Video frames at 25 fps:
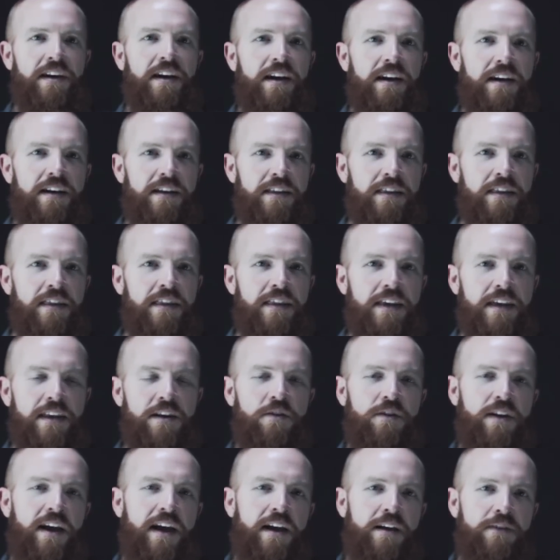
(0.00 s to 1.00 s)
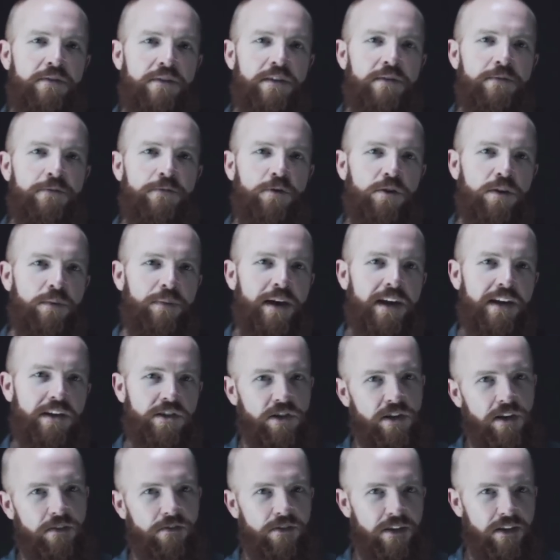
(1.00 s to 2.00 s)
Uh, they don't have it fully
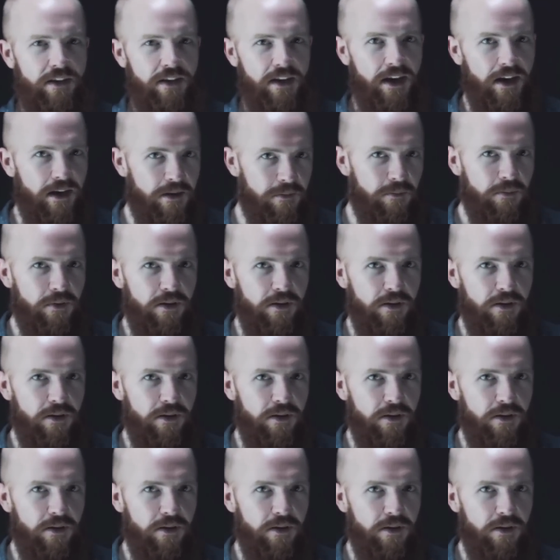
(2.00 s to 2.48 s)
patched on everything yet,